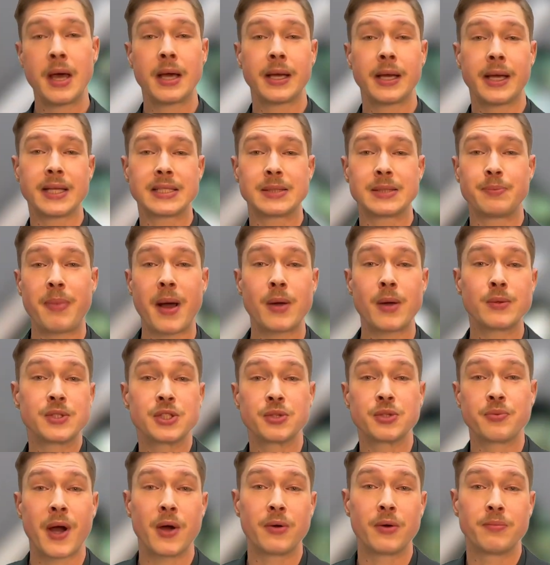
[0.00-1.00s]
gets bounced
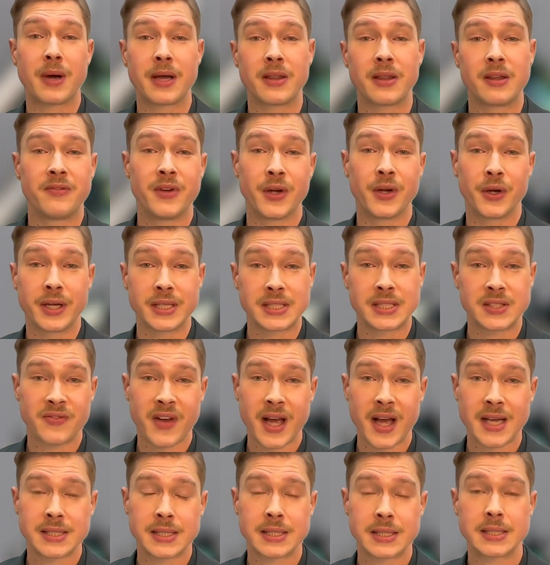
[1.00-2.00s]
around by the various
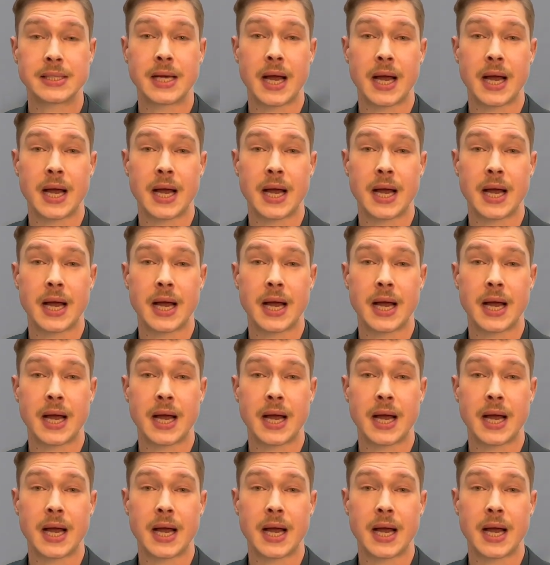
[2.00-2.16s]
facets,